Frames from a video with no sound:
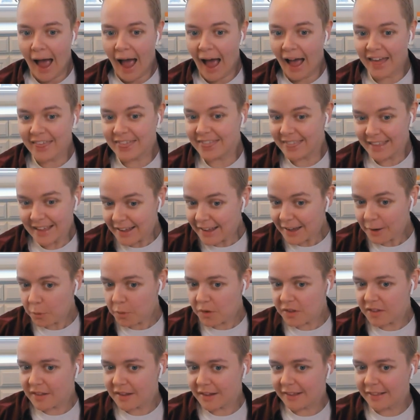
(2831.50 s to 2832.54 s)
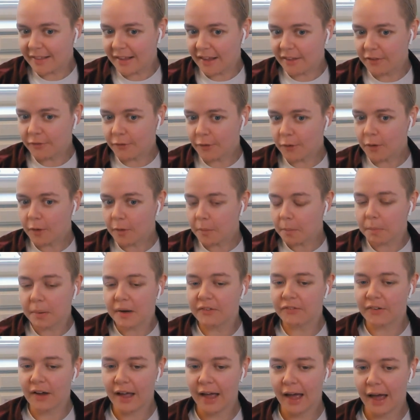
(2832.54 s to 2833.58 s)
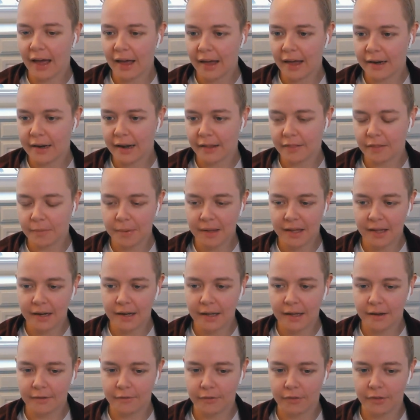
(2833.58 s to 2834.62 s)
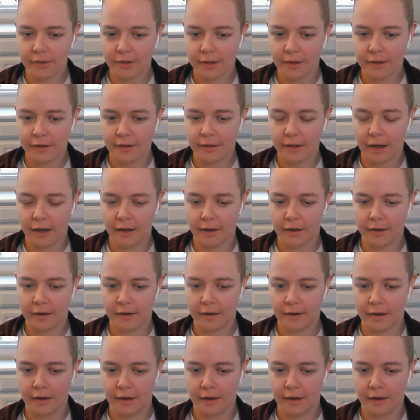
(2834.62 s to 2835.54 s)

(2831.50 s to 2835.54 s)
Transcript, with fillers: I think it was successful, but if I had at the beginning of the uh,